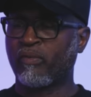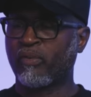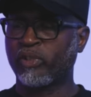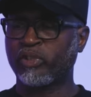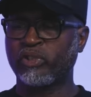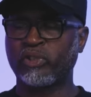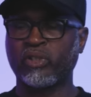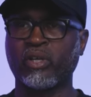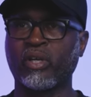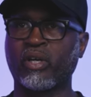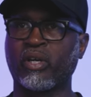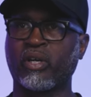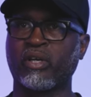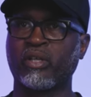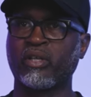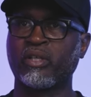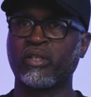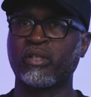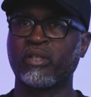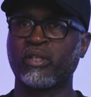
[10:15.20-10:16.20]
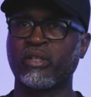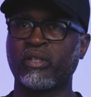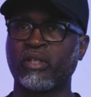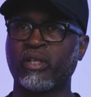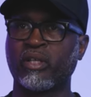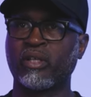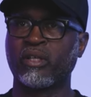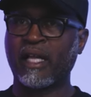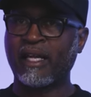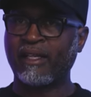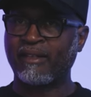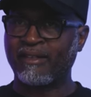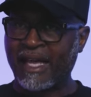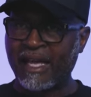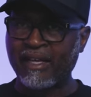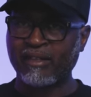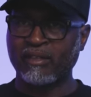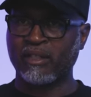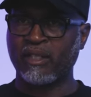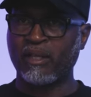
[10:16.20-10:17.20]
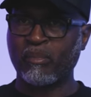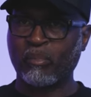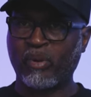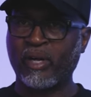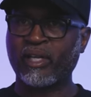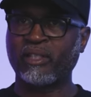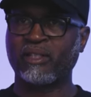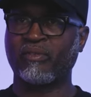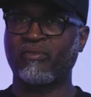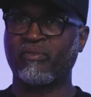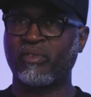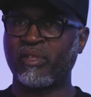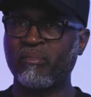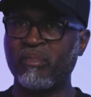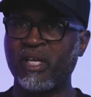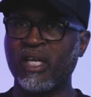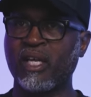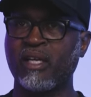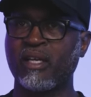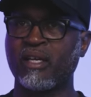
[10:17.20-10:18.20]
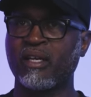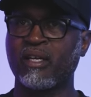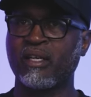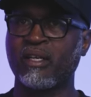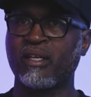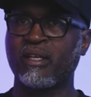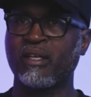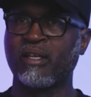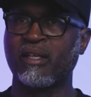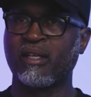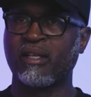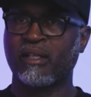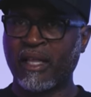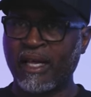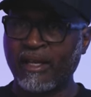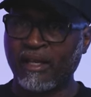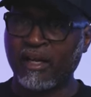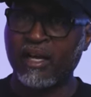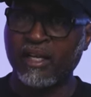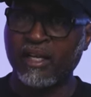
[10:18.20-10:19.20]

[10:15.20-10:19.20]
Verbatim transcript: For sure. Like, that's impressive to me. Like,